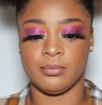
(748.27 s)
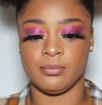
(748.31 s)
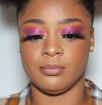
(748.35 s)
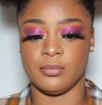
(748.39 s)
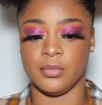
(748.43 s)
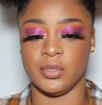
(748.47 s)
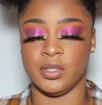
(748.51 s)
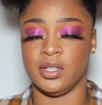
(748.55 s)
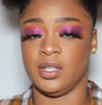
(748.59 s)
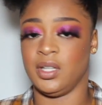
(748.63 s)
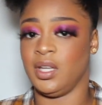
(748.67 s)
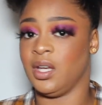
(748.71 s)

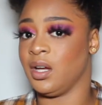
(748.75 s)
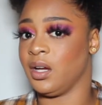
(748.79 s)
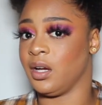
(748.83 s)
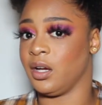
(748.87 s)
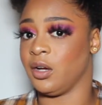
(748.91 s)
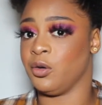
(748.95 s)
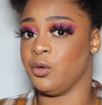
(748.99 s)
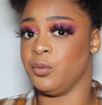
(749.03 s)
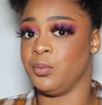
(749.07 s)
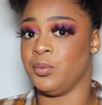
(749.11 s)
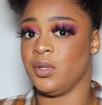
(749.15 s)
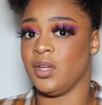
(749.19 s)
But yeah,
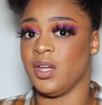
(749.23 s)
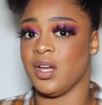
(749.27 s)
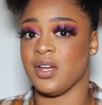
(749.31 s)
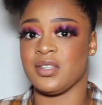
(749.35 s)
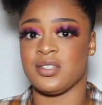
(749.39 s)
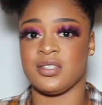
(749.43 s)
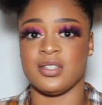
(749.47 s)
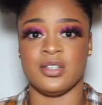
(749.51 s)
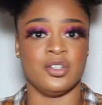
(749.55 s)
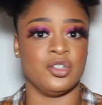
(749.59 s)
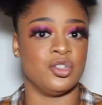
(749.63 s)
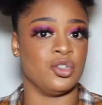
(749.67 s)
I hope you
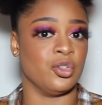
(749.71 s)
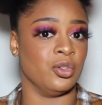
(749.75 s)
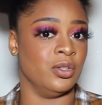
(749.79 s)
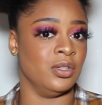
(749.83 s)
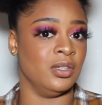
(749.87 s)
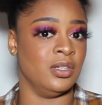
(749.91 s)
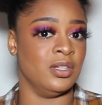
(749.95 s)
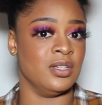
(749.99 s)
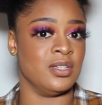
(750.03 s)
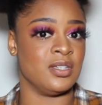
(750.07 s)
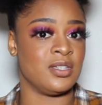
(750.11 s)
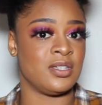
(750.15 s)
guys
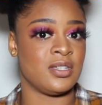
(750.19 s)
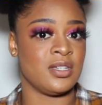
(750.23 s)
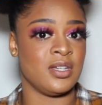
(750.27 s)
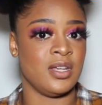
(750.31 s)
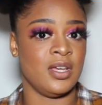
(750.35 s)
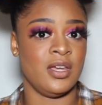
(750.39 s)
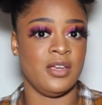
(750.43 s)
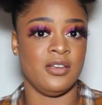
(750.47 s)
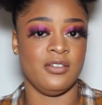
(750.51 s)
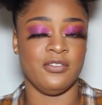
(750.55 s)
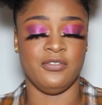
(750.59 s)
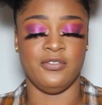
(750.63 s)
enjoyed this
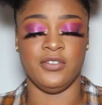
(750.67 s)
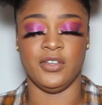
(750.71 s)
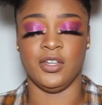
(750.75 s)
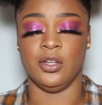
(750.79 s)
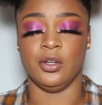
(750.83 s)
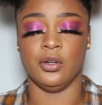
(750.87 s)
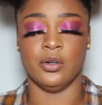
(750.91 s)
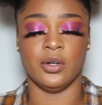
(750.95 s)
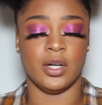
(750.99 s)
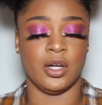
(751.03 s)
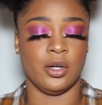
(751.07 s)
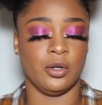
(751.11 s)

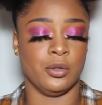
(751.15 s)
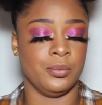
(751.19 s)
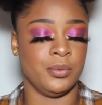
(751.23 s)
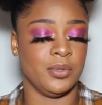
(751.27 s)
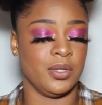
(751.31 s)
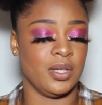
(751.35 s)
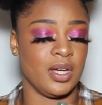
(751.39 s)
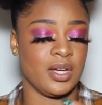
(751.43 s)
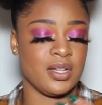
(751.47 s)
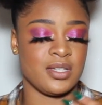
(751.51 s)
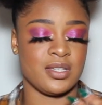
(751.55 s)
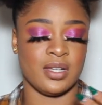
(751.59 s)
video. I hope you
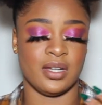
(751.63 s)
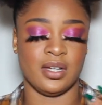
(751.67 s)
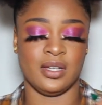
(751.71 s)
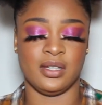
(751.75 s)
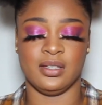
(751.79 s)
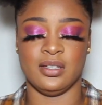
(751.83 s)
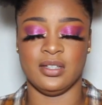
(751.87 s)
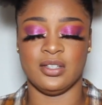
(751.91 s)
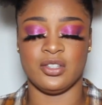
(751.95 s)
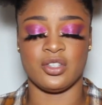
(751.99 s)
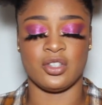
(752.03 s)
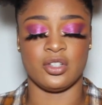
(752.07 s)
guys
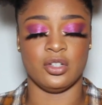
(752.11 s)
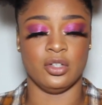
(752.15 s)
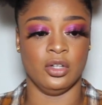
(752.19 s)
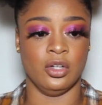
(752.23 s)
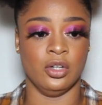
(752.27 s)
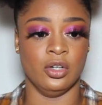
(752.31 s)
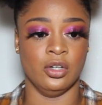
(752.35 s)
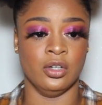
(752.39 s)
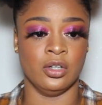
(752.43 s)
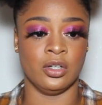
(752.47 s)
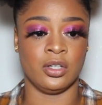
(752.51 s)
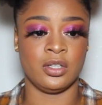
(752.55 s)
like this
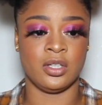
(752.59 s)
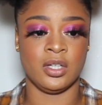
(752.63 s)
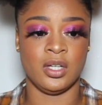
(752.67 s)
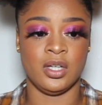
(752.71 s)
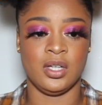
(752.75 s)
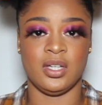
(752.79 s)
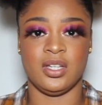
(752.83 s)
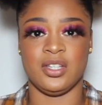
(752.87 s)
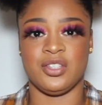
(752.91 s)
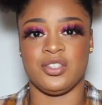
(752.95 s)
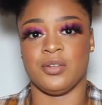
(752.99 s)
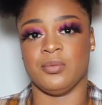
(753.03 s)
look.
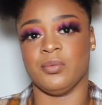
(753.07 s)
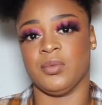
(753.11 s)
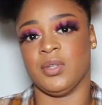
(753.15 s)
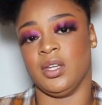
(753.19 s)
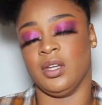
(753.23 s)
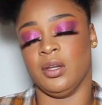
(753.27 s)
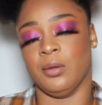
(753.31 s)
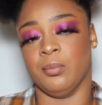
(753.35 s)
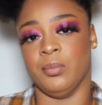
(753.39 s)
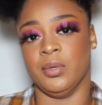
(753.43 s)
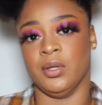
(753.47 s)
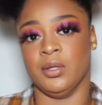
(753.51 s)
It's
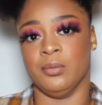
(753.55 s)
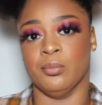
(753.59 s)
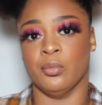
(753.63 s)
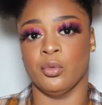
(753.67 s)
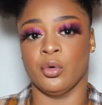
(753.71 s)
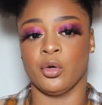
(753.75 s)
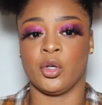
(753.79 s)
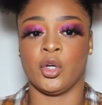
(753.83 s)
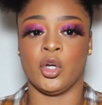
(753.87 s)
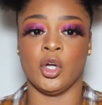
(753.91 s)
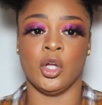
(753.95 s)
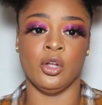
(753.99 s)
something a bit
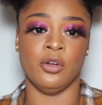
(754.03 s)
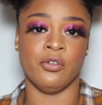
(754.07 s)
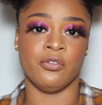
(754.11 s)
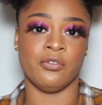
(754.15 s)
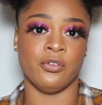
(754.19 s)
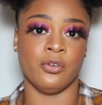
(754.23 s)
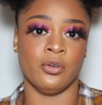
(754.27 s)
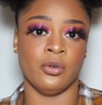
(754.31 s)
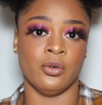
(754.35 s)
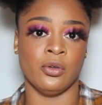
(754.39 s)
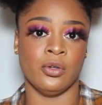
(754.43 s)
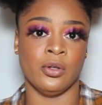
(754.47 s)
more
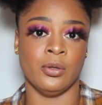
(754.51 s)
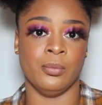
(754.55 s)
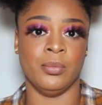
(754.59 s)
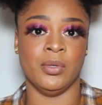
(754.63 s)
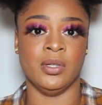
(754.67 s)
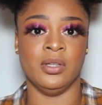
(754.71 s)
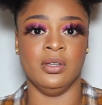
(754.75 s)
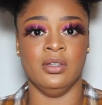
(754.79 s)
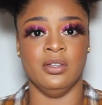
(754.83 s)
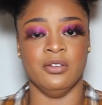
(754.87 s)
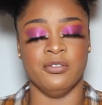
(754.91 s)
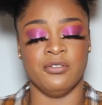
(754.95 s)
colorful, a
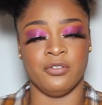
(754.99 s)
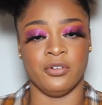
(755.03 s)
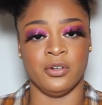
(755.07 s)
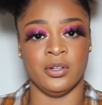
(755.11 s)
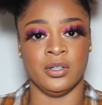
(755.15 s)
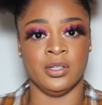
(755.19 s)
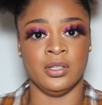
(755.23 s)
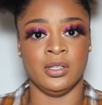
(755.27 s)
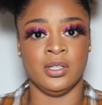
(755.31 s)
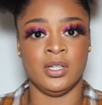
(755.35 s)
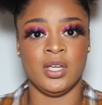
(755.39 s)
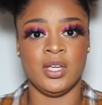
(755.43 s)
bit
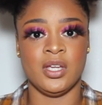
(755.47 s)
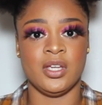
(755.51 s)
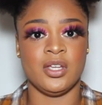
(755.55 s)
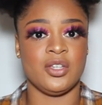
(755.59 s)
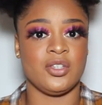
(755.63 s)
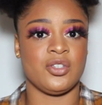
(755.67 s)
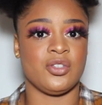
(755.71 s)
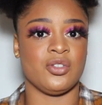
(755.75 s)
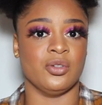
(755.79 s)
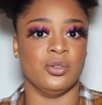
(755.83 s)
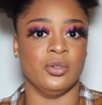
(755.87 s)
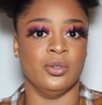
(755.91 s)
different.
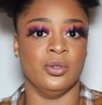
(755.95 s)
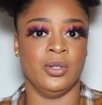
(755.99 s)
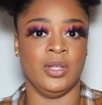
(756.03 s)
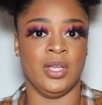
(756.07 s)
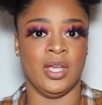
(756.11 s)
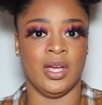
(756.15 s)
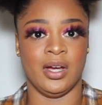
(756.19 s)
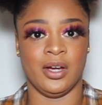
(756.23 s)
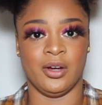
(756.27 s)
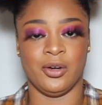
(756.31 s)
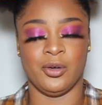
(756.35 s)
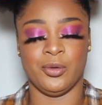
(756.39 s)
So
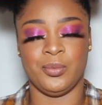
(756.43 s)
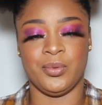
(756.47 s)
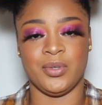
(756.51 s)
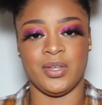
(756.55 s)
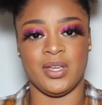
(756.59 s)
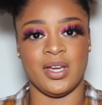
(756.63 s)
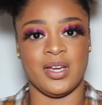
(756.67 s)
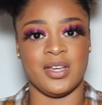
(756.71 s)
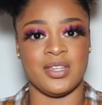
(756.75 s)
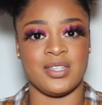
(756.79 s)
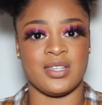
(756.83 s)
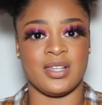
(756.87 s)
yeah, I hope you
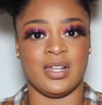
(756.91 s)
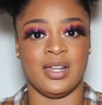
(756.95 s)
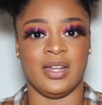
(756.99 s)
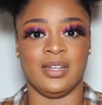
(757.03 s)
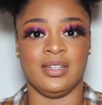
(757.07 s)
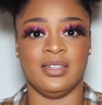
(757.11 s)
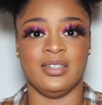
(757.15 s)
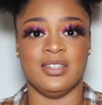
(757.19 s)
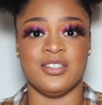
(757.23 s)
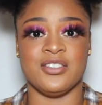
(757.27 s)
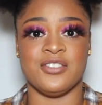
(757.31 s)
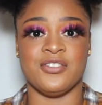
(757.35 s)
guys
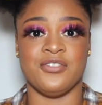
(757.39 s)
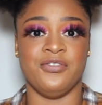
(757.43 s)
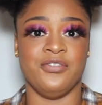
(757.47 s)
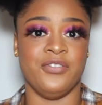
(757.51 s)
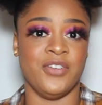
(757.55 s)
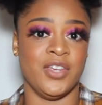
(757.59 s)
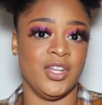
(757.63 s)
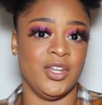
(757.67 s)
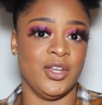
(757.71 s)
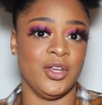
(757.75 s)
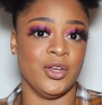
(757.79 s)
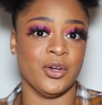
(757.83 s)
like this
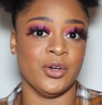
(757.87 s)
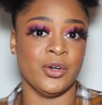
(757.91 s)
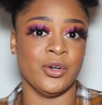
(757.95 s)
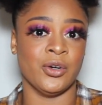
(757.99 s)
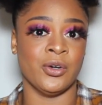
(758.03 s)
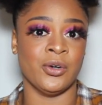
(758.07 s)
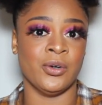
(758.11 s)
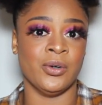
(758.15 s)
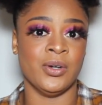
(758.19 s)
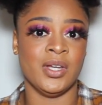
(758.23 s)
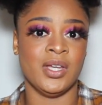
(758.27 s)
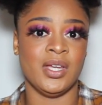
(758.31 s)

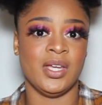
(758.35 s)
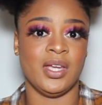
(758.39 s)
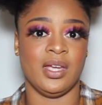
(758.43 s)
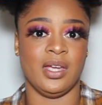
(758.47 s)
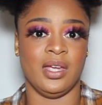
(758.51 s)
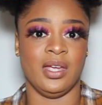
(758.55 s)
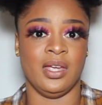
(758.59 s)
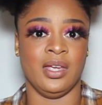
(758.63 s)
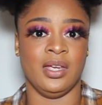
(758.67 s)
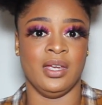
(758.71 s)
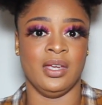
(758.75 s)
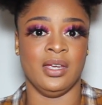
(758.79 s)
video.
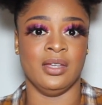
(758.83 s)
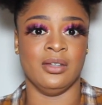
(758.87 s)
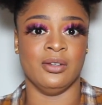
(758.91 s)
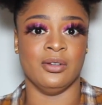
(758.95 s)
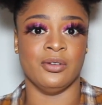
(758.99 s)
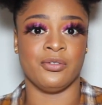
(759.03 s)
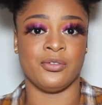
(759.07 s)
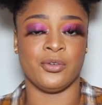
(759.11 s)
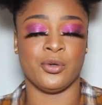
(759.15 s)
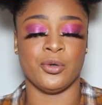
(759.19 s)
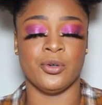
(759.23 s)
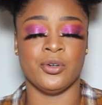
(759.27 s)
And
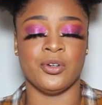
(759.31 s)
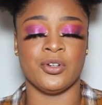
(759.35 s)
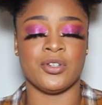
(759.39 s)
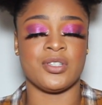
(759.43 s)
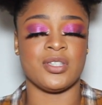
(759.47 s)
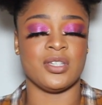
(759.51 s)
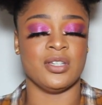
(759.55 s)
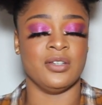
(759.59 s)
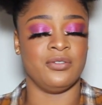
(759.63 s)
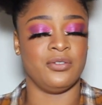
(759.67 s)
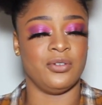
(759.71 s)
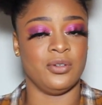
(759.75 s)
of
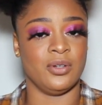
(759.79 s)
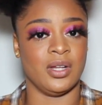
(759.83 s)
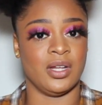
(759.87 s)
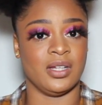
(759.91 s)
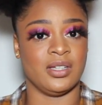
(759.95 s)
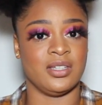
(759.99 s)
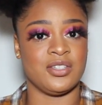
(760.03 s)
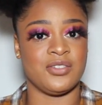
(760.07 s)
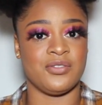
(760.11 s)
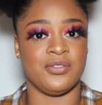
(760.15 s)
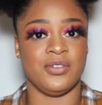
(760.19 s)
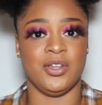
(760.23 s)
course, if you like
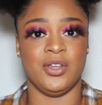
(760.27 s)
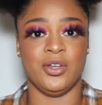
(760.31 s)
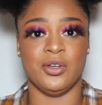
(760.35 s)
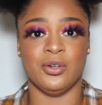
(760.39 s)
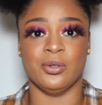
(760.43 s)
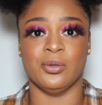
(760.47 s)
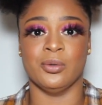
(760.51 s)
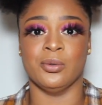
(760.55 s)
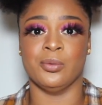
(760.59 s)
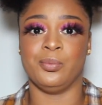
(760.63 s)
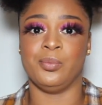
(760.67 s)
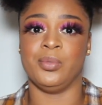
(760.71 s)
this
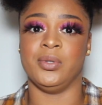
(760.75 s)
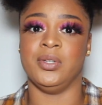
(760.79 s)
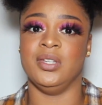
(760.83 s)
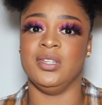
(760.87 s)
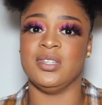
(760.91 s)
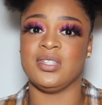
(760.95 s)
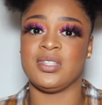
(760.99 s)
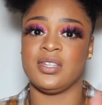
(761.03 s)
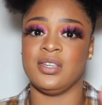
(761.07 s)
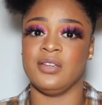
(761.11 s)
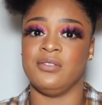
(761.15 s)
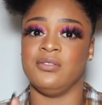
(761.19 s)
video,
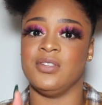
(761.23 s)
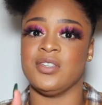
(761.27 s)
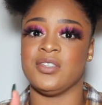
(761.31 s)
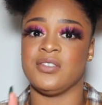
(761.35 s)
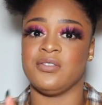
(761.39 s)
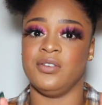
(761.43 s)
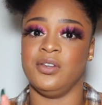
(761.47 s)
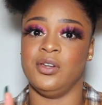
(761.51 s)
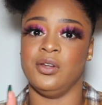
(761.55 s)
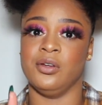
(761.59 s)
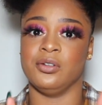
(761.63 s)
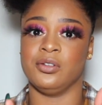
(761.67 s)
please give this
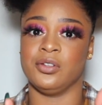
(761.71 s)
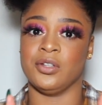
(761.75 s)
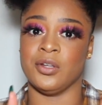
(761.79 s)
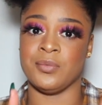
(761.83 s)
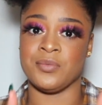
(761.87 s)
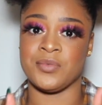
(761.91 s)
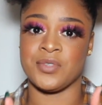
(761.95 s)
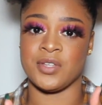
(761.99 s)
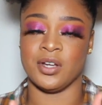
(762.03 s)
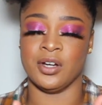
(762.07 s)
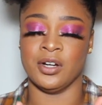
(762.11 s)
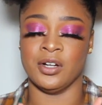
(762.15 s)
video a
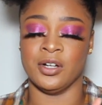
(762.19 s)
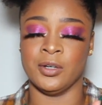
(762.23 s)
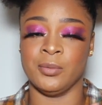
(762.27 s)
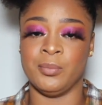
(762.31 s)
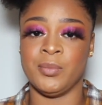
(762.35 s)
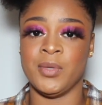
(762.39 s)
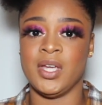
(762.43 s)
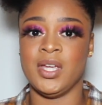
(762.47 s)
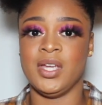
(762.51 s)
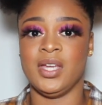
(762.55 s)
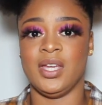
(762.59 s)
thumbs up.